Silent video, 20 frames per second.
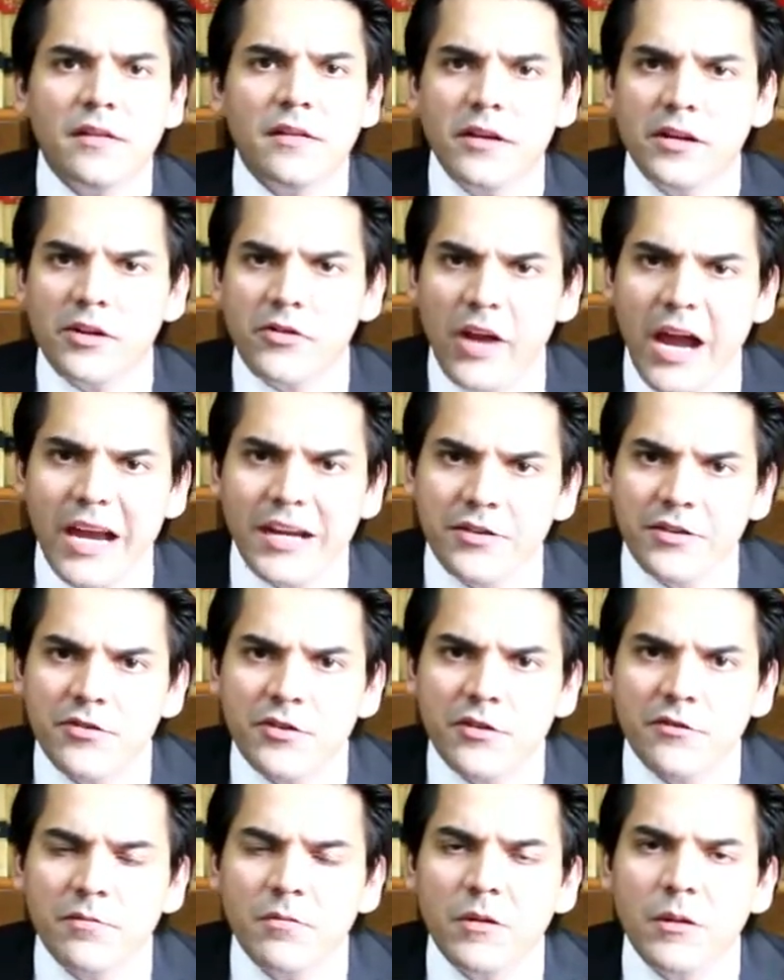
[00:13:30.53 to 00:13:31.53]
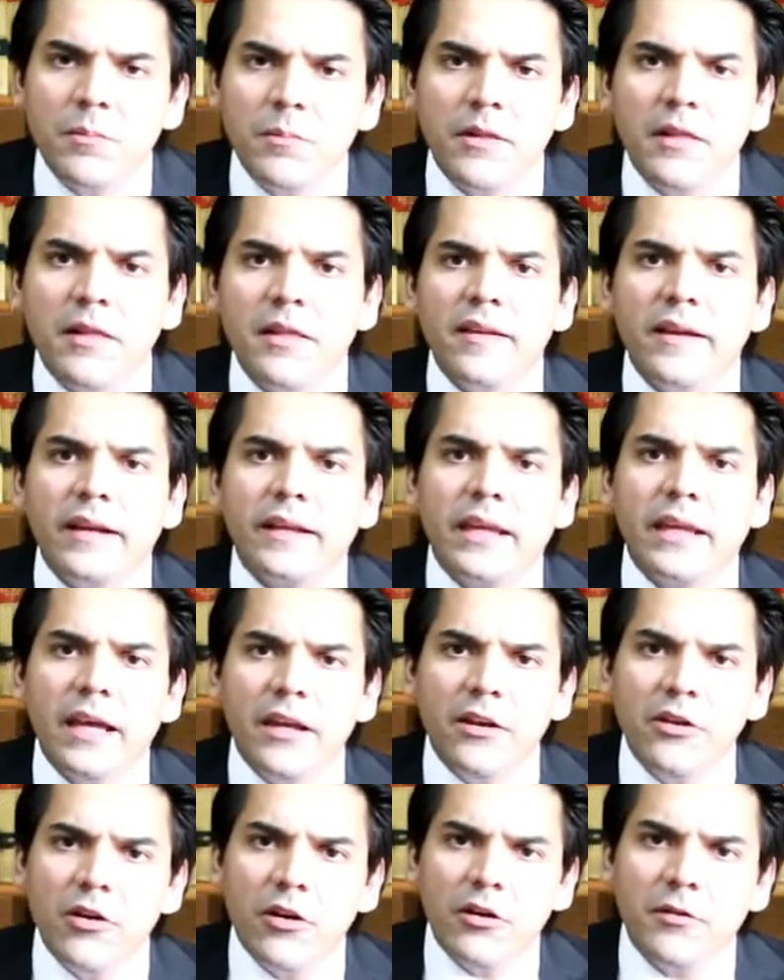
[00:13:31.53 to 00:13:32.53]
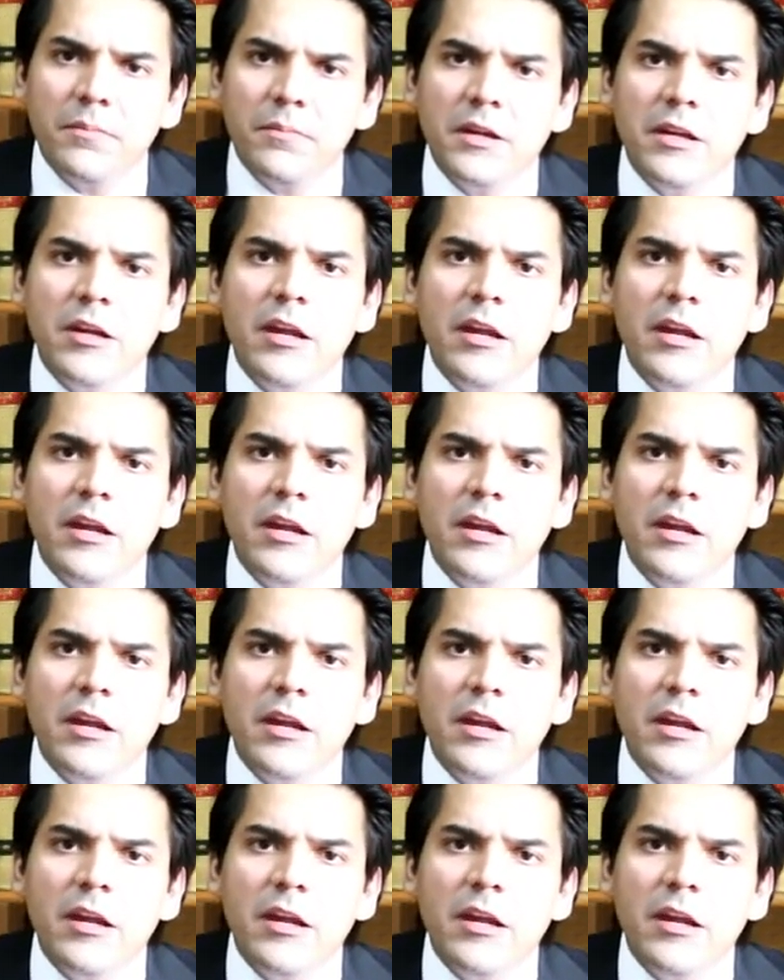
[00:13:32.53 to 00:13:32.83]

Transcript: There are rights of people that cannot